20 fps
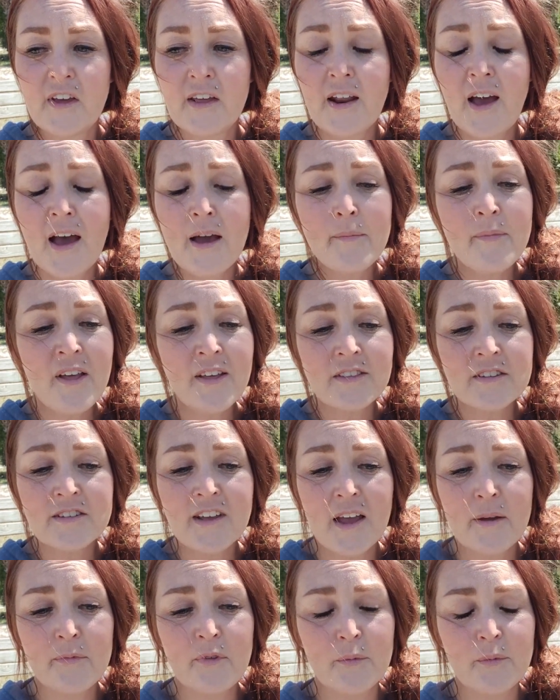And I'm not
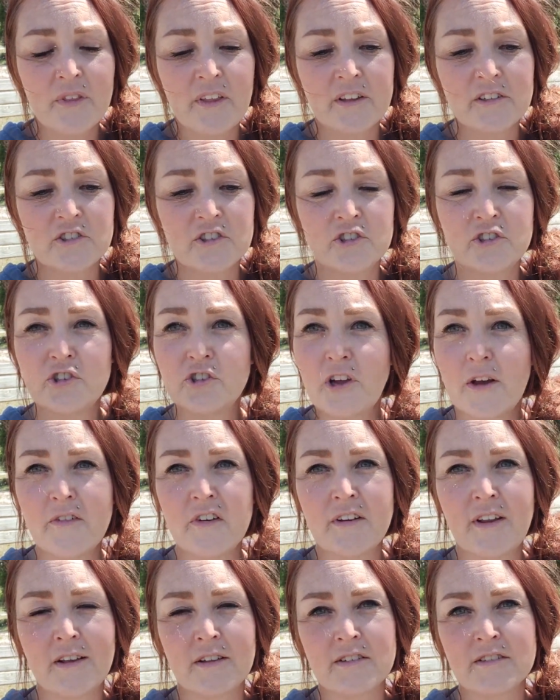the type that would like just
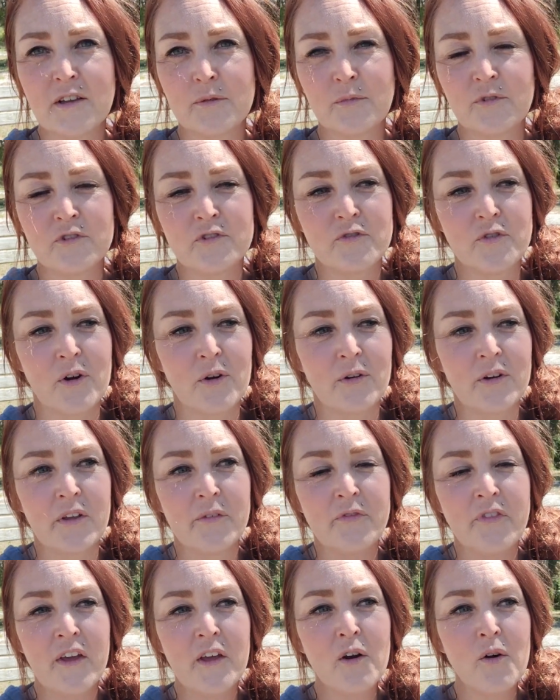shove it down someone's
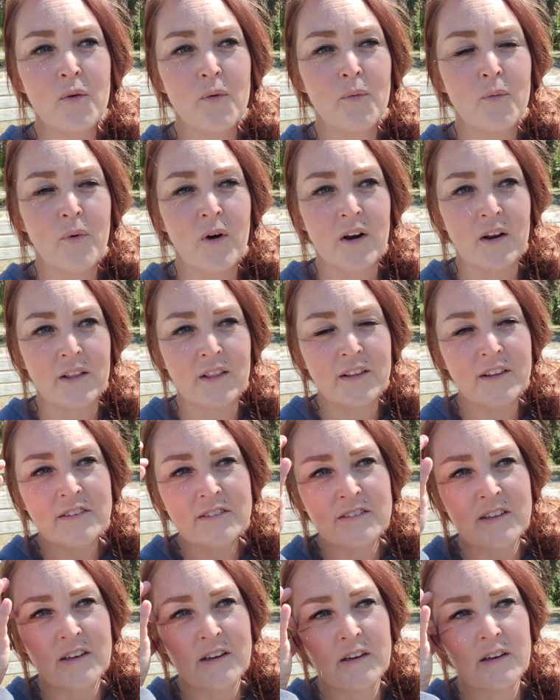throat. If they don't want to
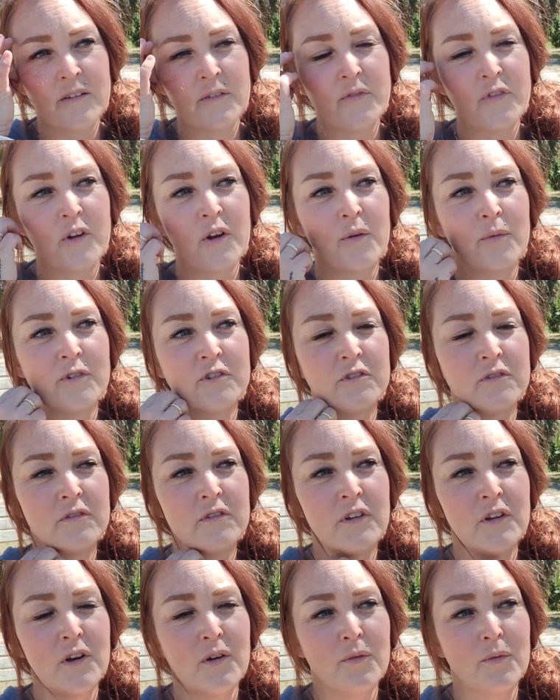listen and if they're,
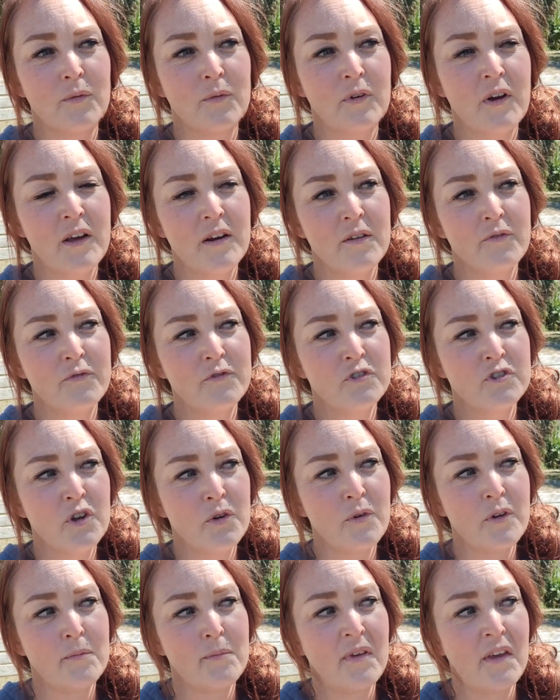you know, kind of
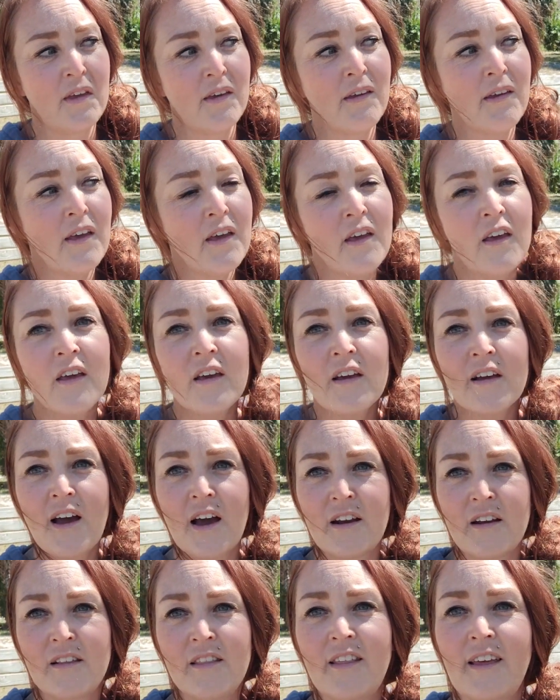showing me
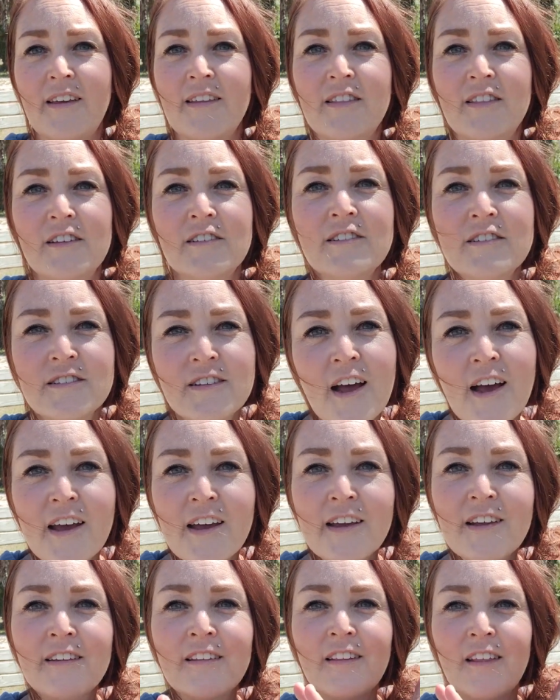kind of like this
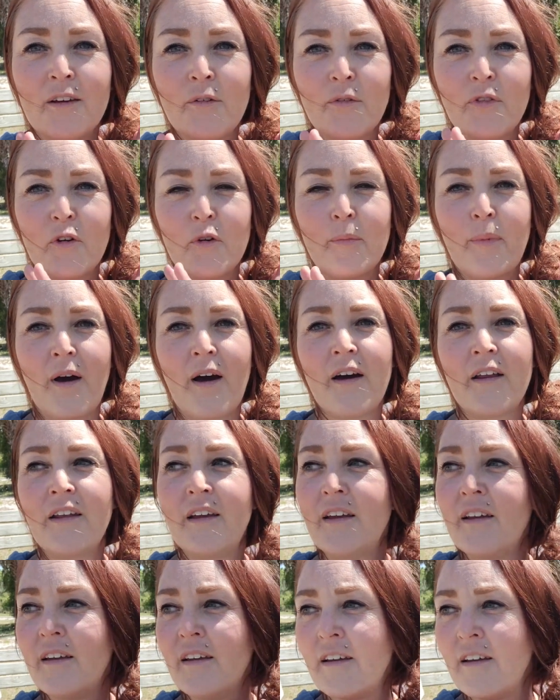sign, like with their
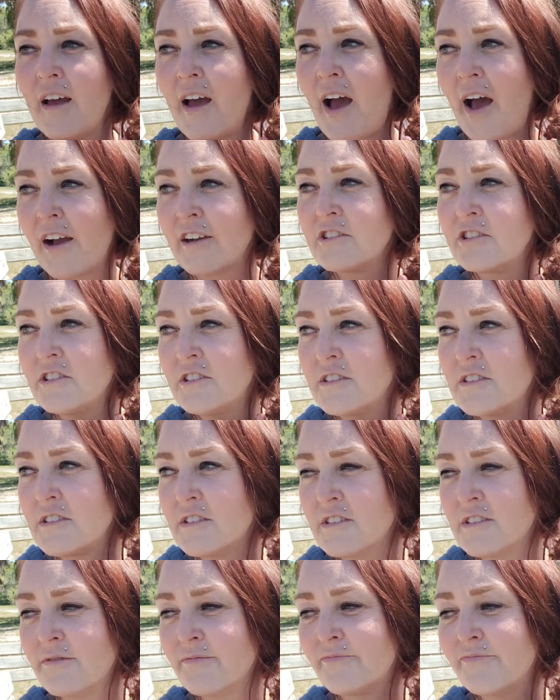body
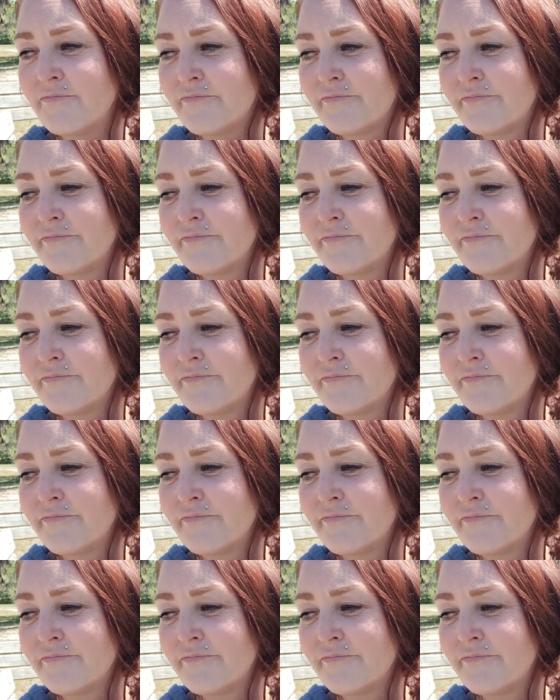actions and